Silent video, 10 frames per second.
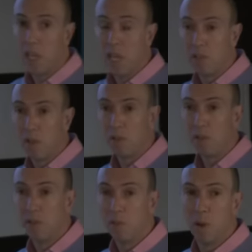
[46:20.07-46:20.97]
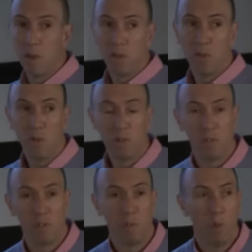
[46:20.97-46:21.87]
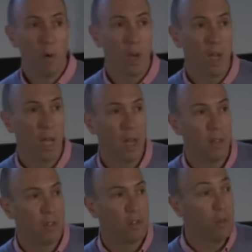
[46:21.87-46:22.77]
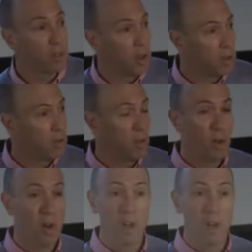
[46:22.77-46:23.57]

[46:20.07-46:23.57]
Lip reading: as I was listening to one of the talks this morning, the suicide talk. I don't